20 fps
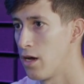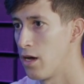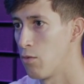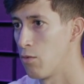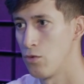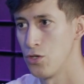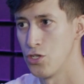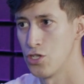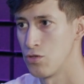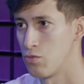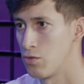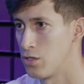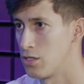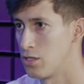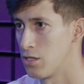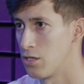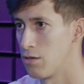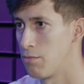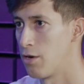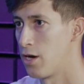Uh, we just
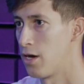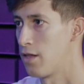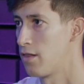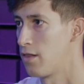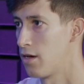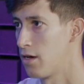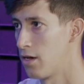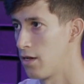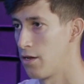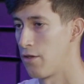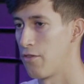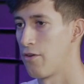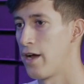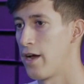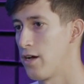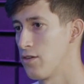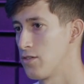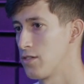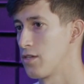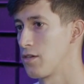recently bought another
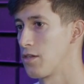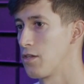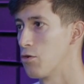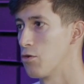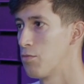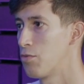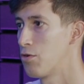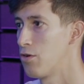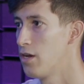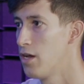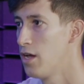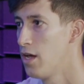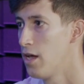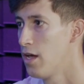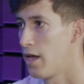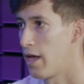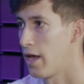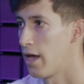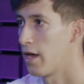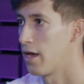house in Gilbert,
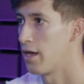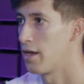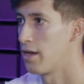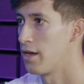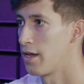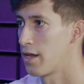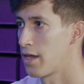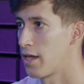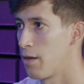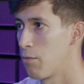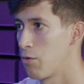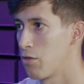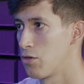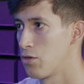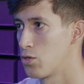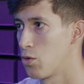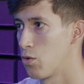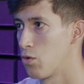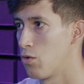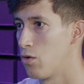and it came with
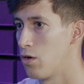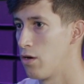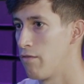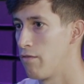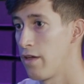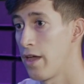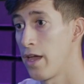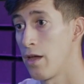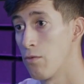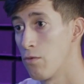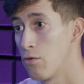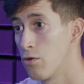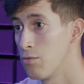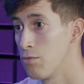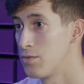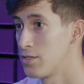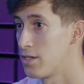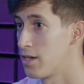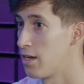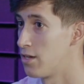a total of eight rooms.